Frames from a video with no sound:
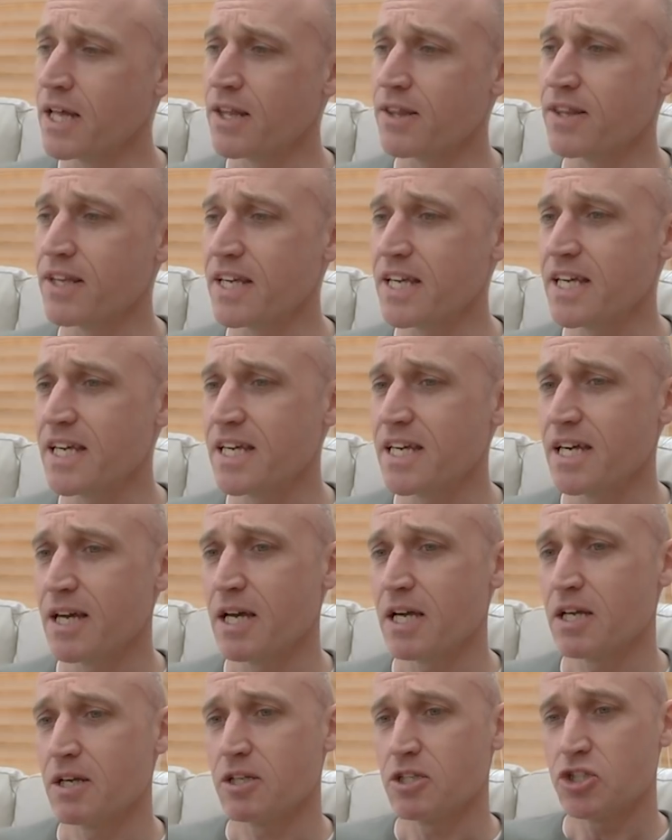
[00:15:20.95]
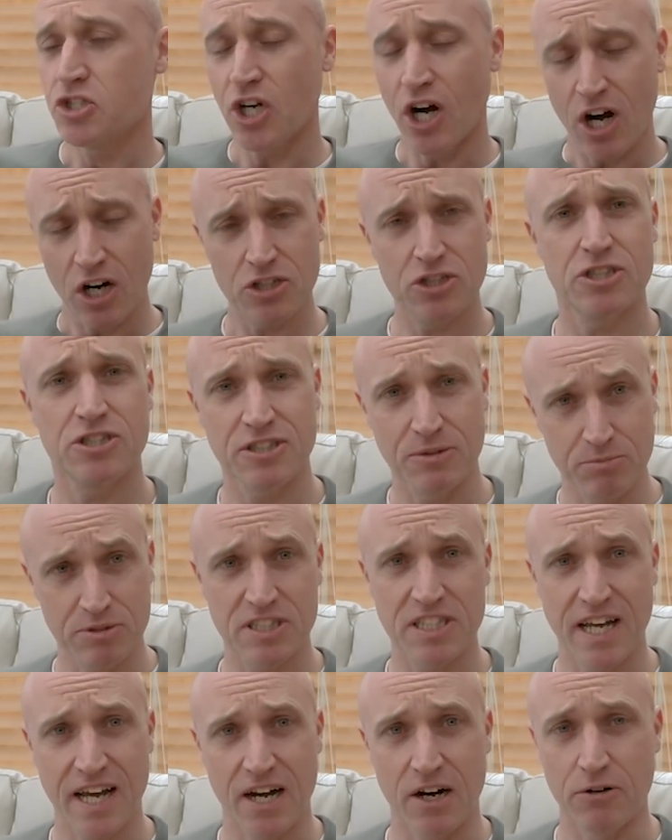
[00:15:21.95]
The chargers
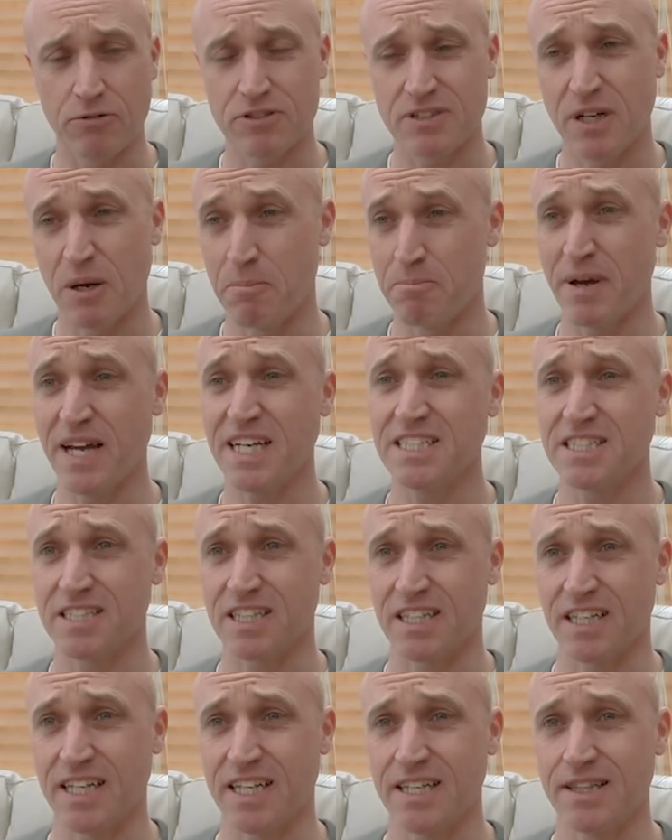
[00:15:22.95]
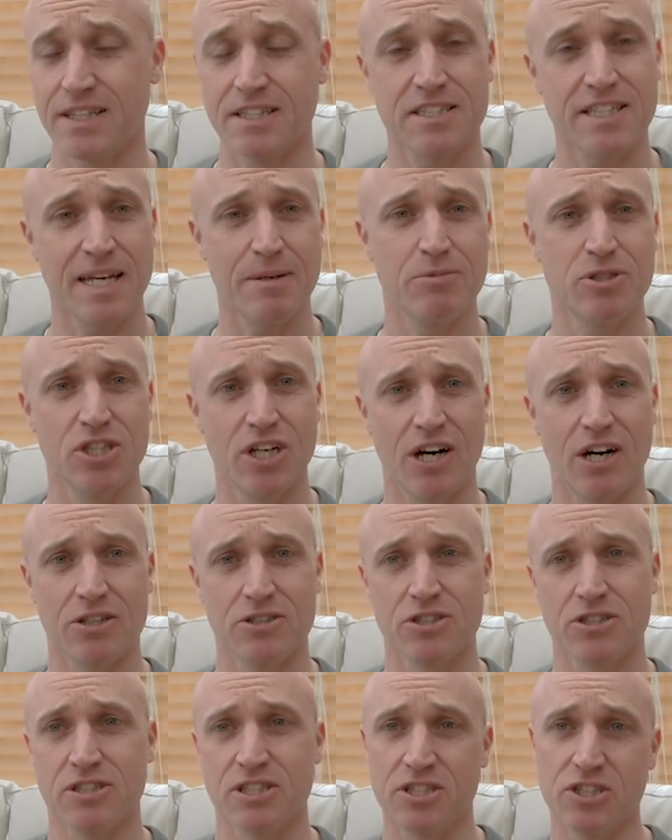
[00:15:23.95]
themselves are basically the same
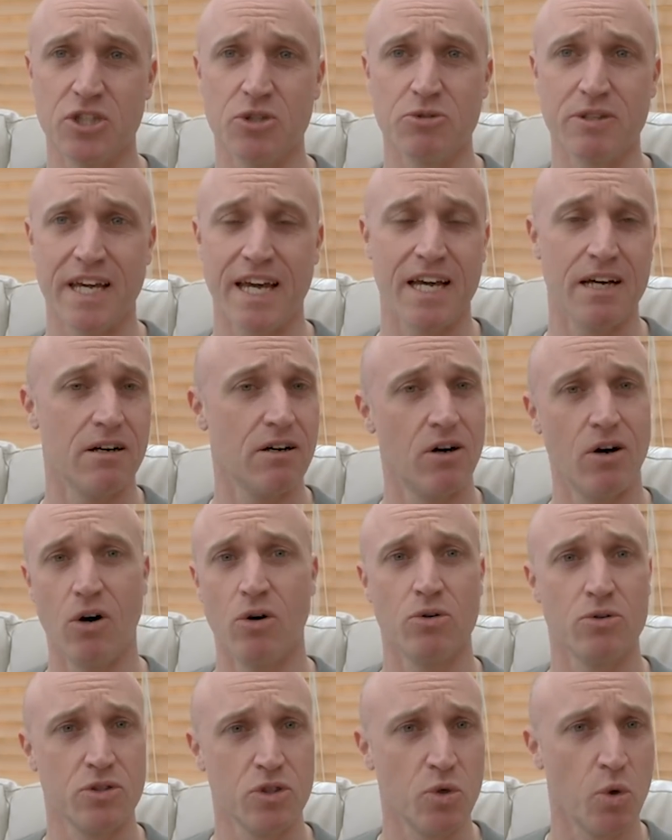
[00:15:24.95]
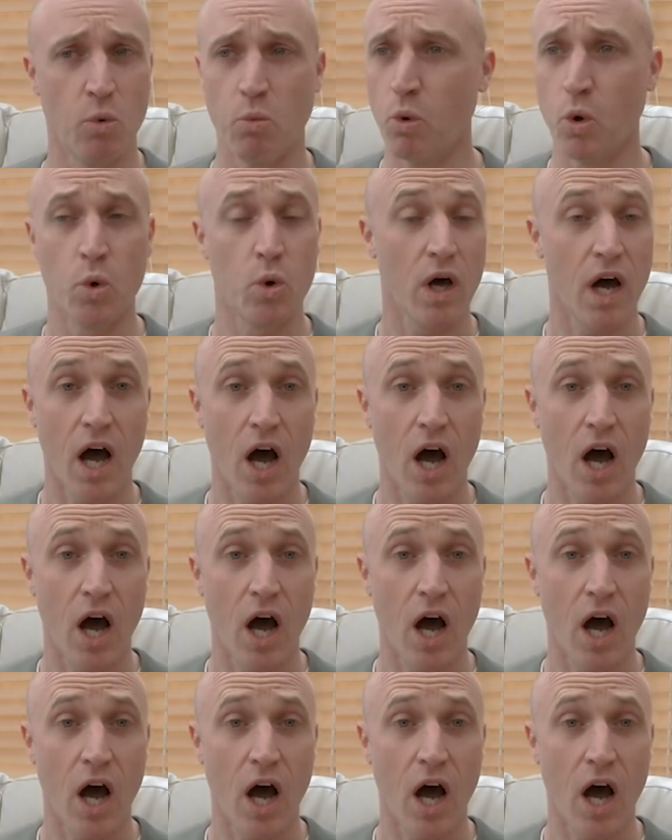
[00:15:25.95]
chargers as you get on your wall at